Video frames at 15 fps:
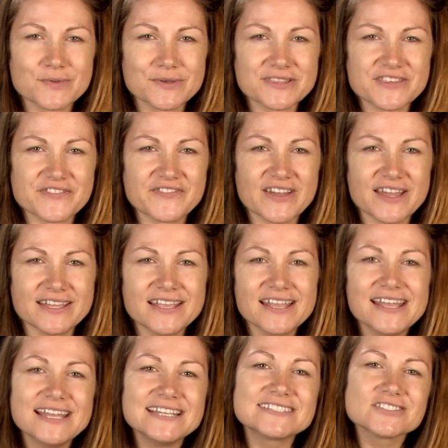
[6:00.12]
twist of fate,
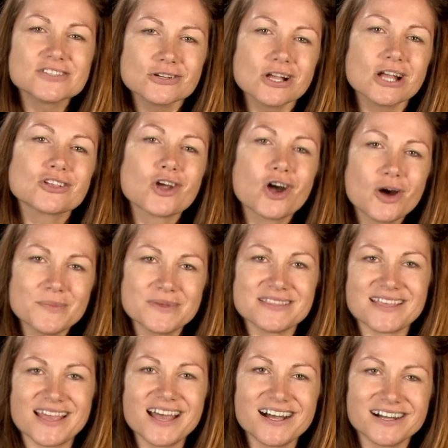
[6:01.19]
it's not
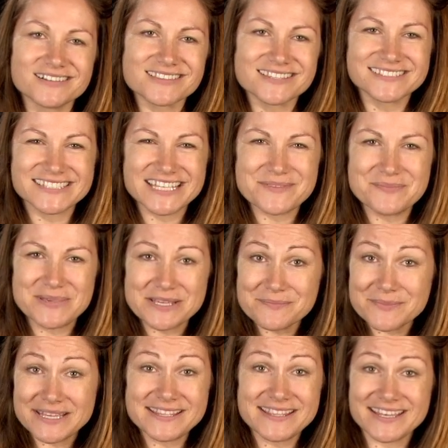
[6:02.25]
uncommon now to see big
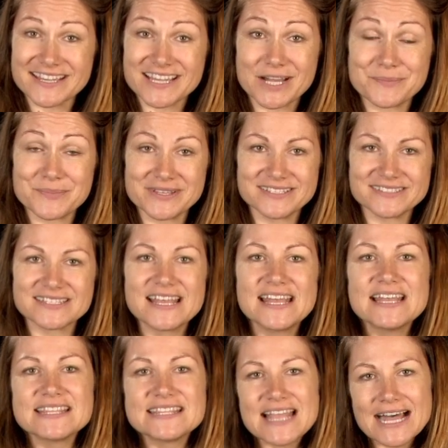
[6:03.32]
media companies
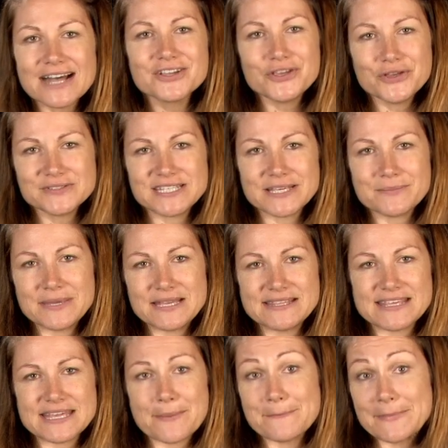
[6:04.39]
now using
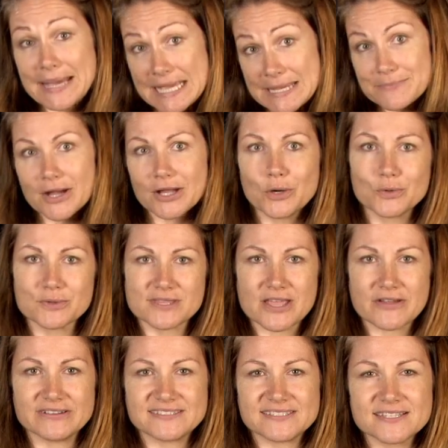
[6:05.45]
media made by
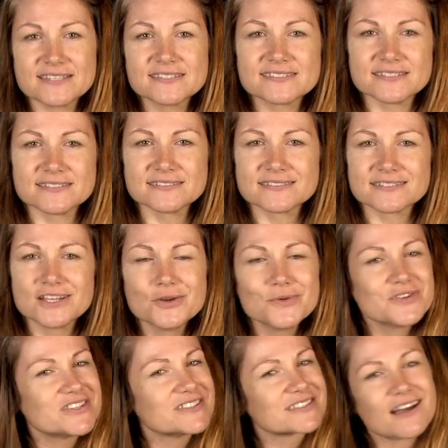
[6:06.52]
ordinary citizens,
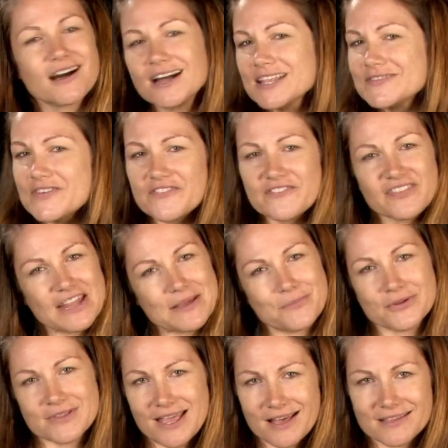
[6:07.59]
which is kind of a
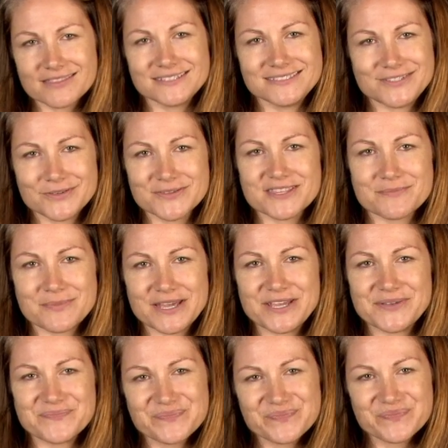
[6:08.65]
flip on how things used to
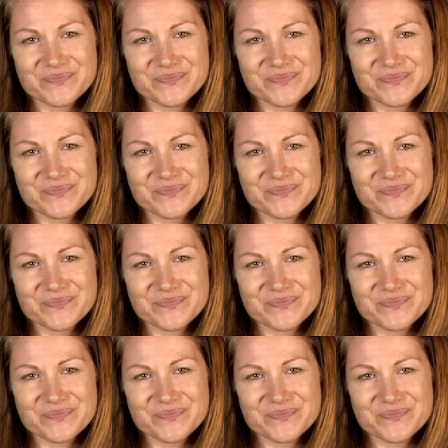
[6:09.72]
be.